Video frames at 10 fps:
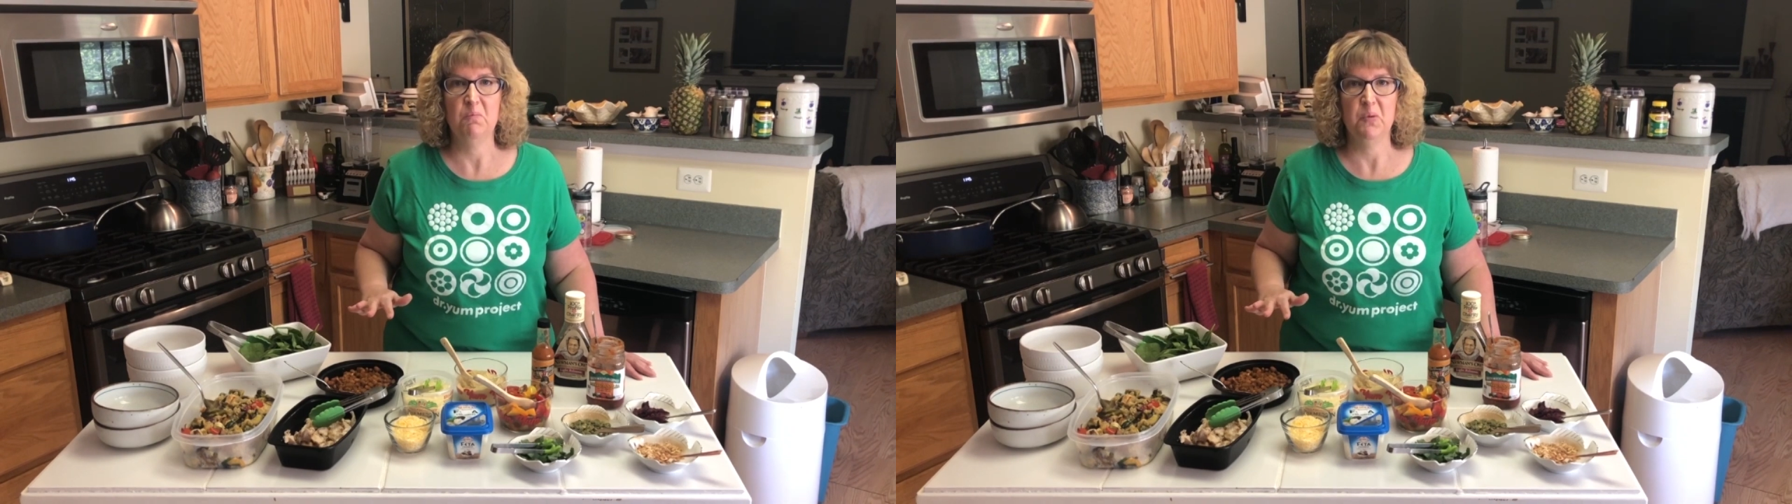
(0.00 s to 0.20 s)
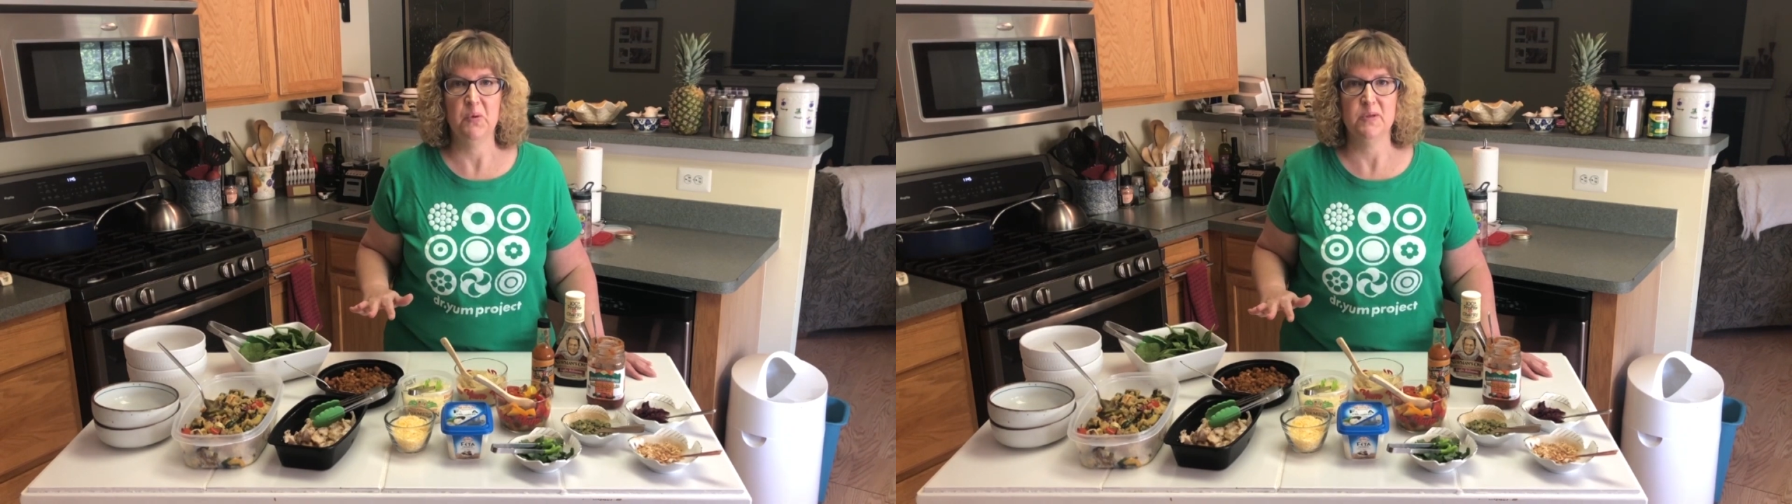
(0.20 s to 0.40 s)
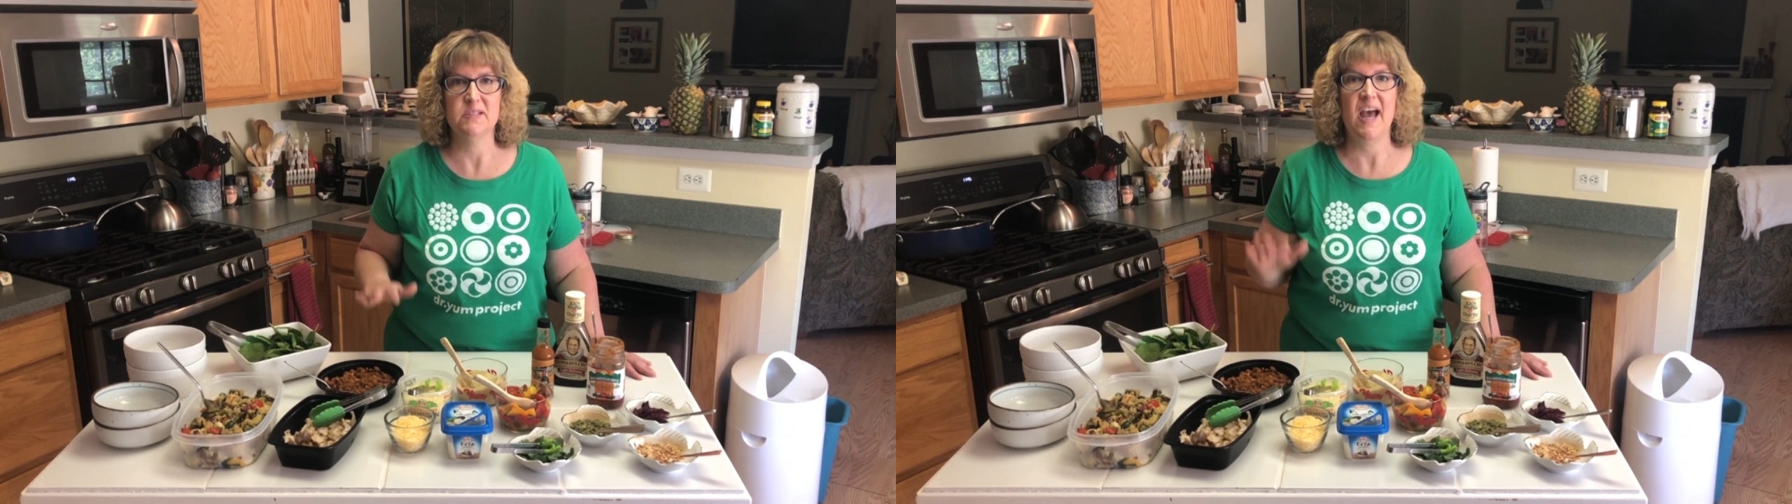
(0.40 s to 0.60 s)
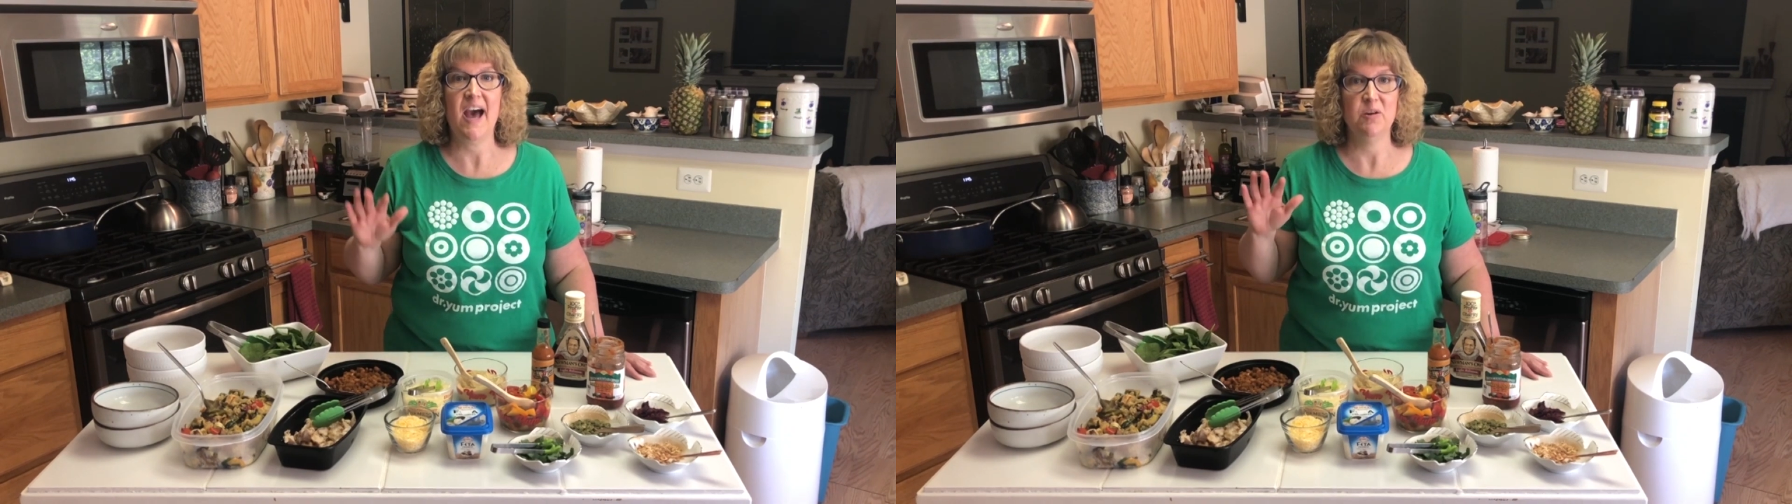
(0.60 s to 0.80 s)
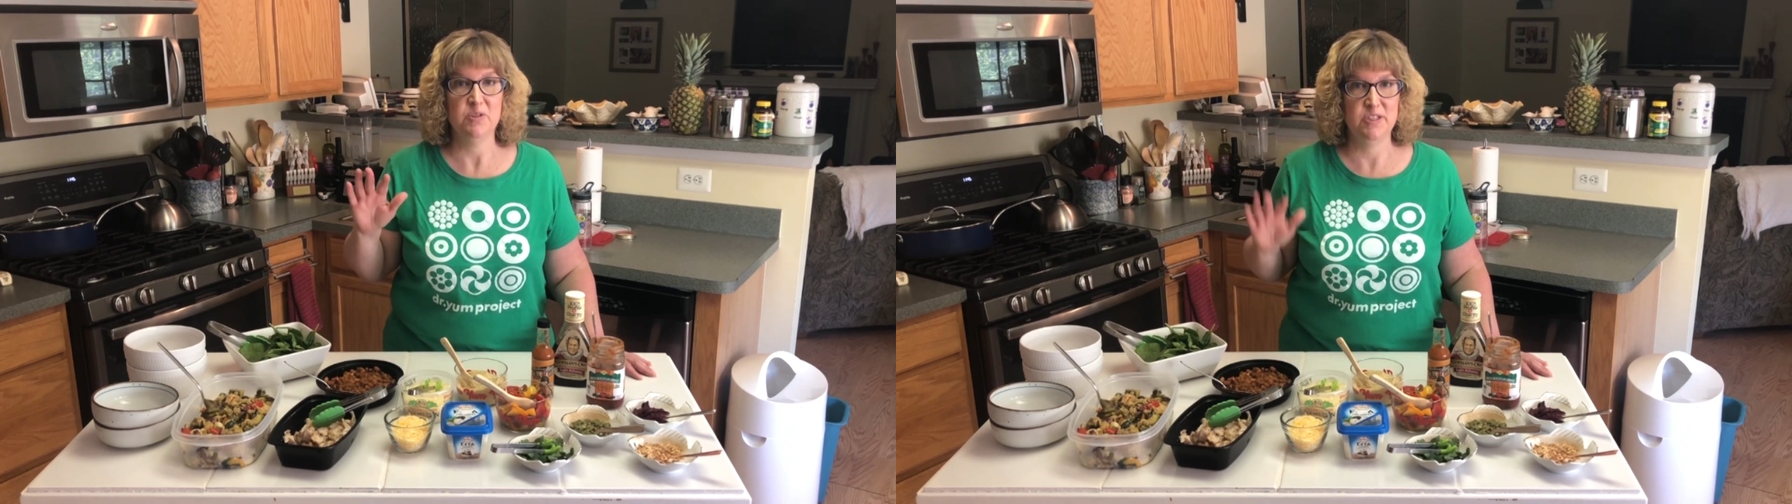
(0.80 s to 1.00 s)
bowls
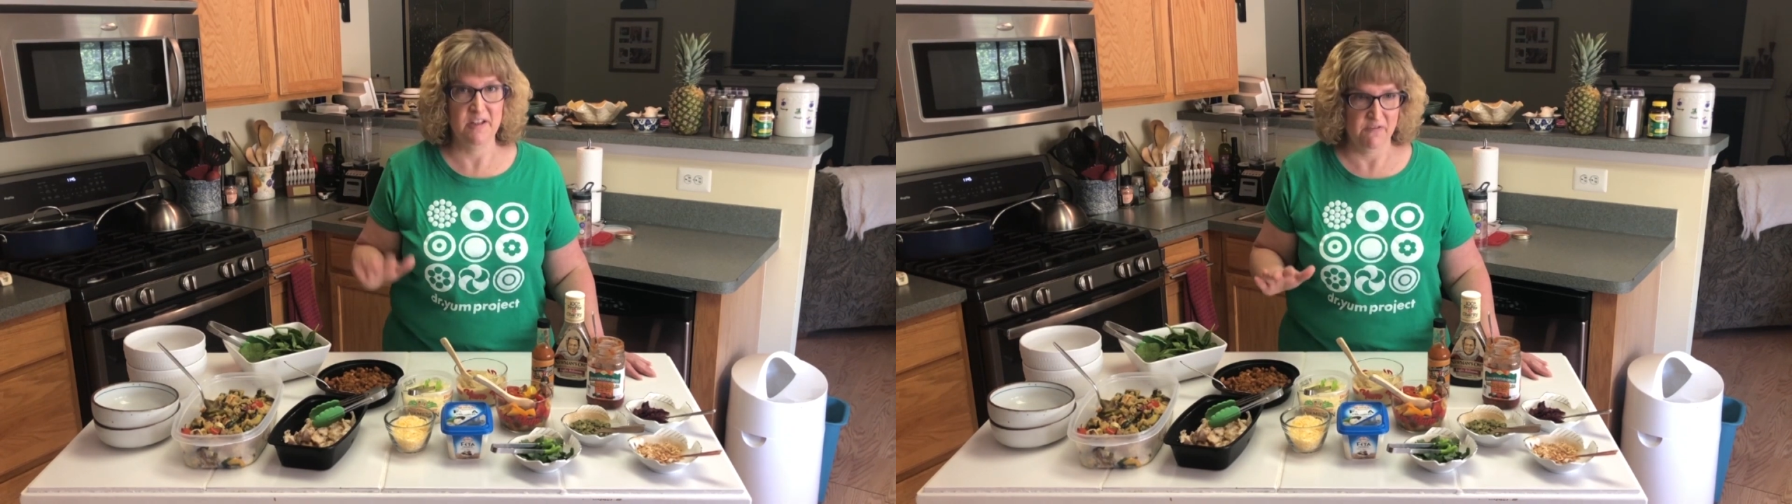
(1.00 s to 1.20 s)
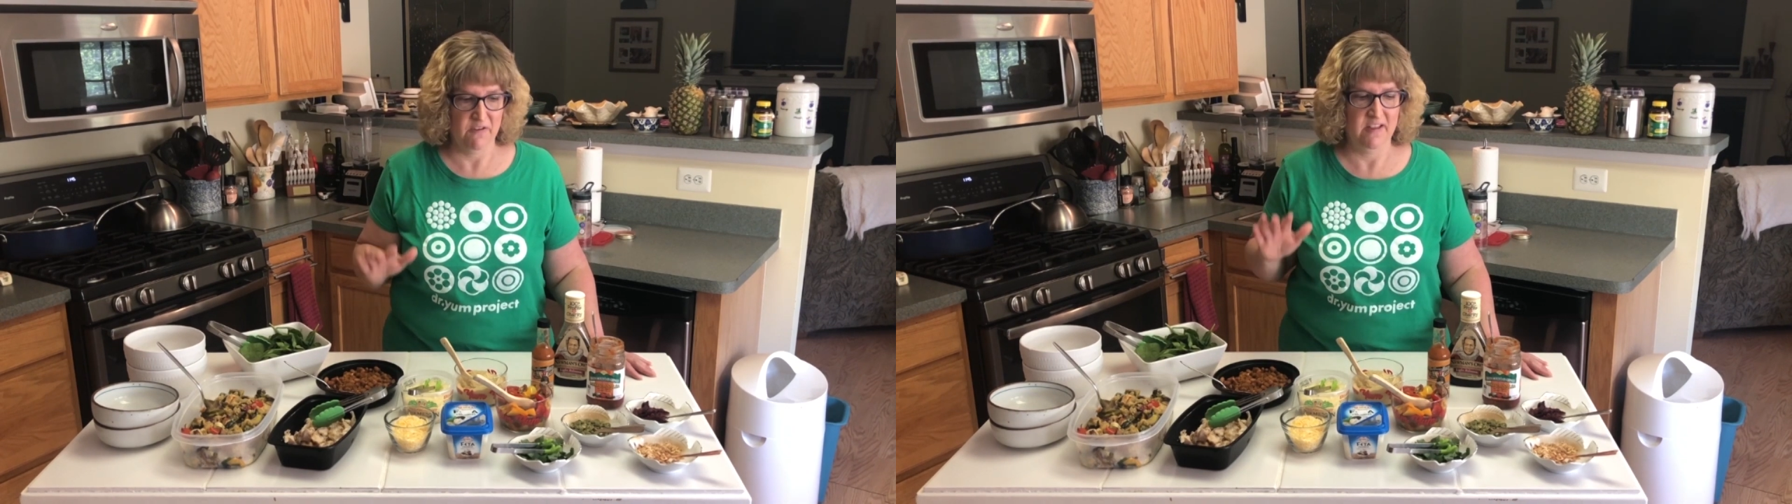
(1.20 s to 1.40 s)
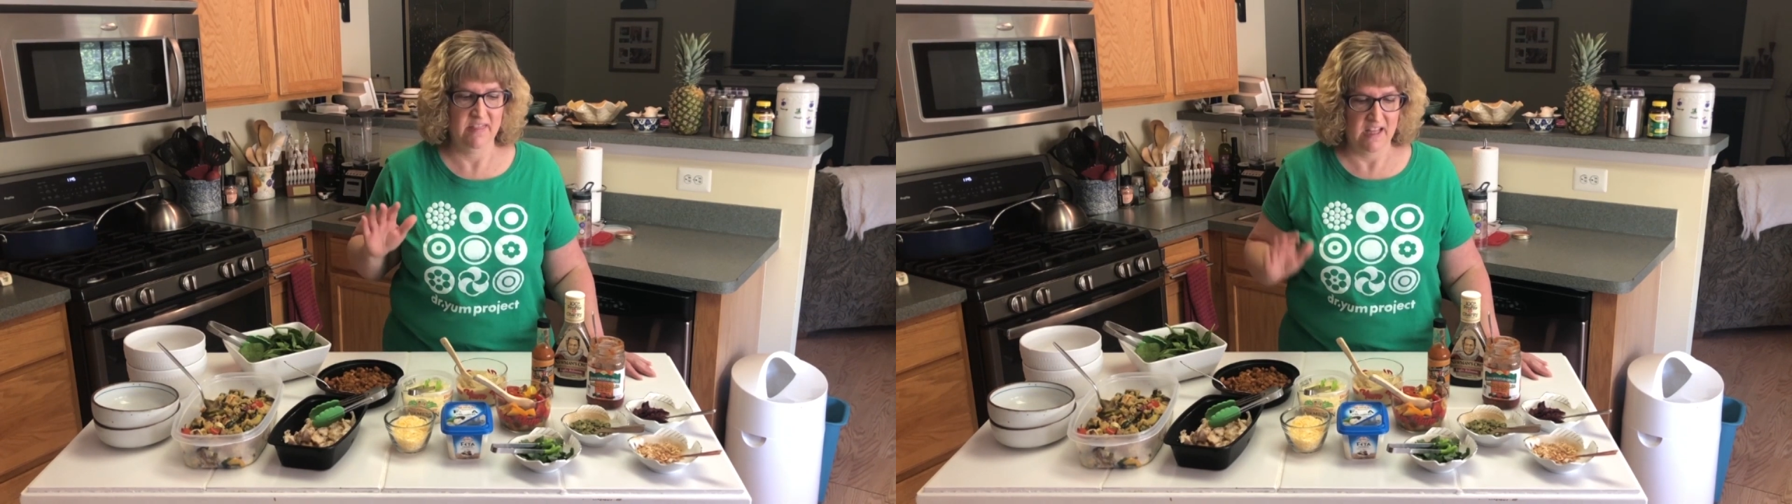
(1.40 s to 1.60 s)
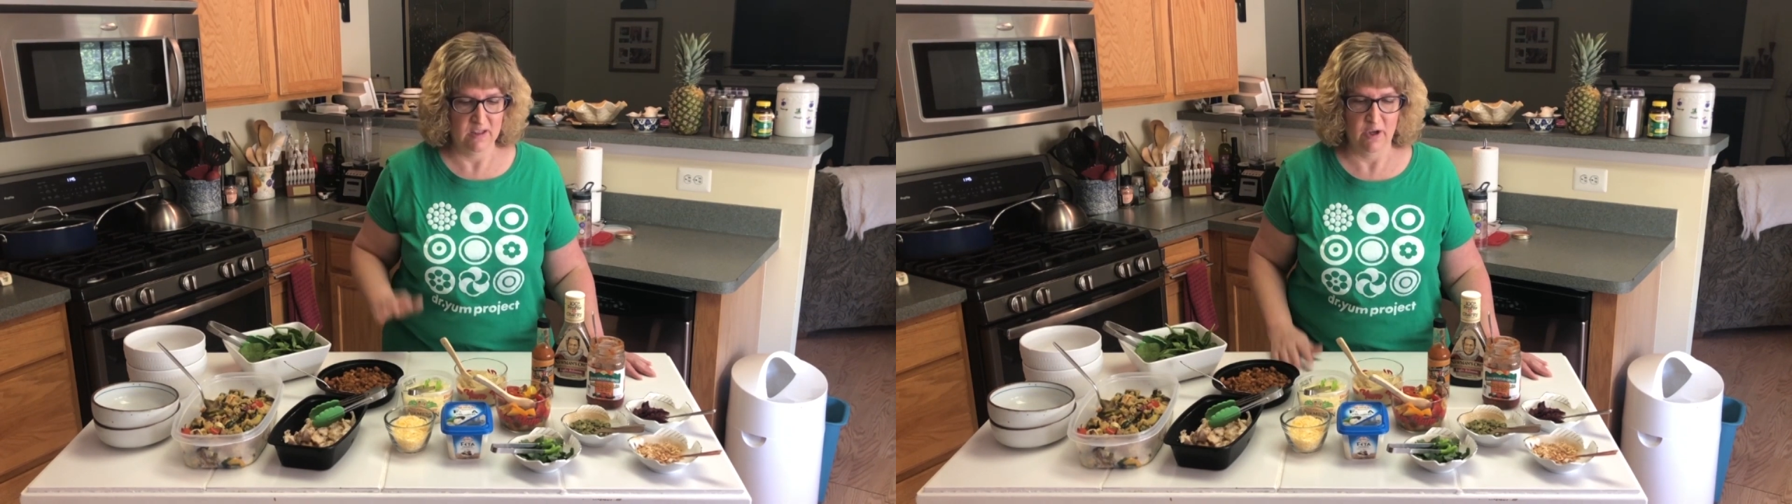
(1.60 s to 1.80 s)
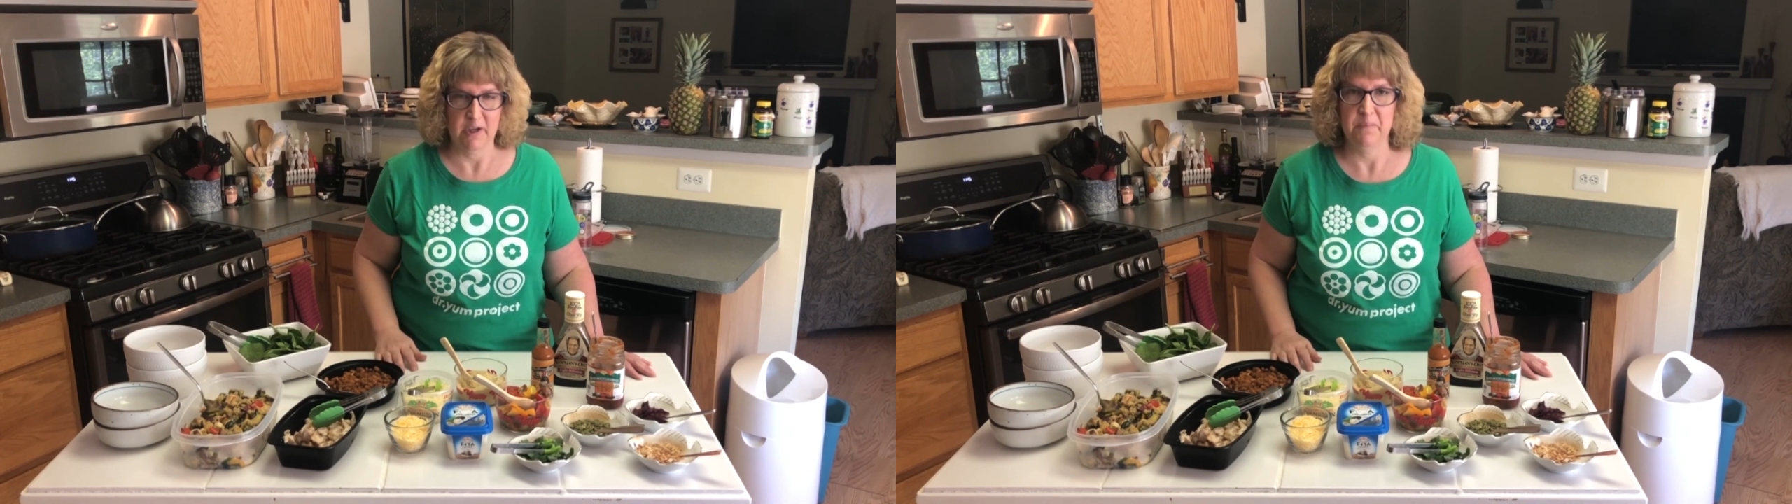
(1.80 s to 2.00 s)
how different they
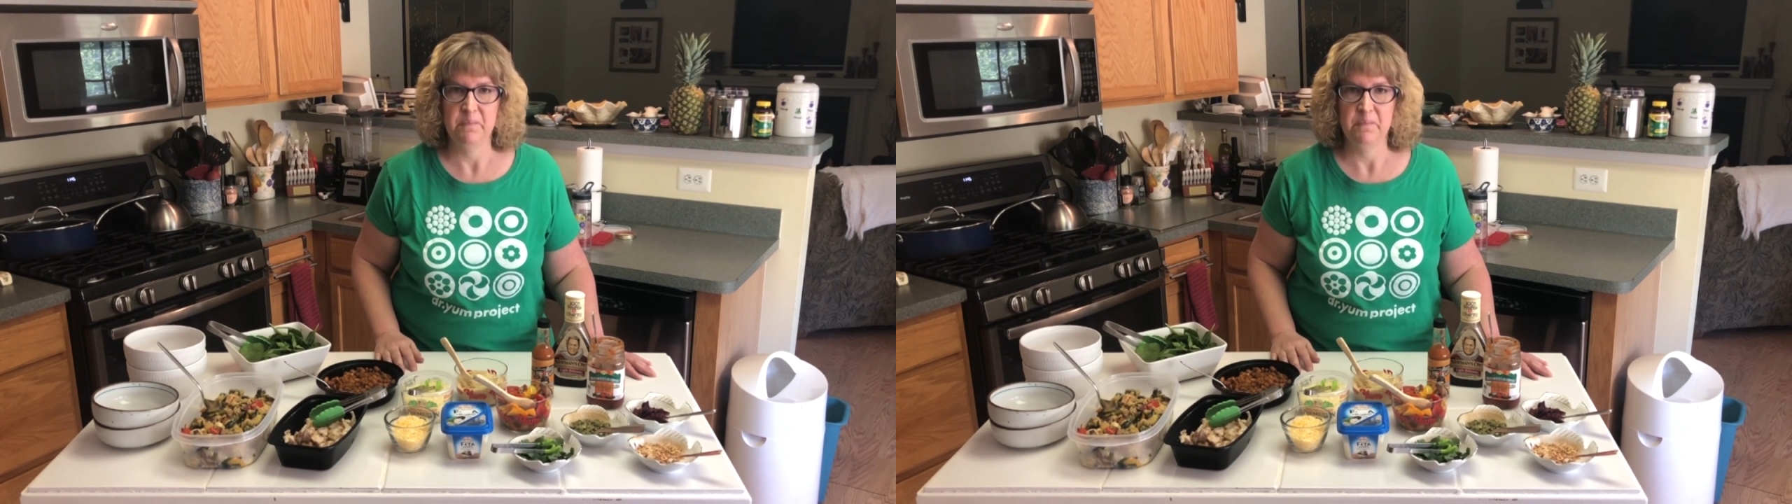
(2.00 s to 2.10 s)
look.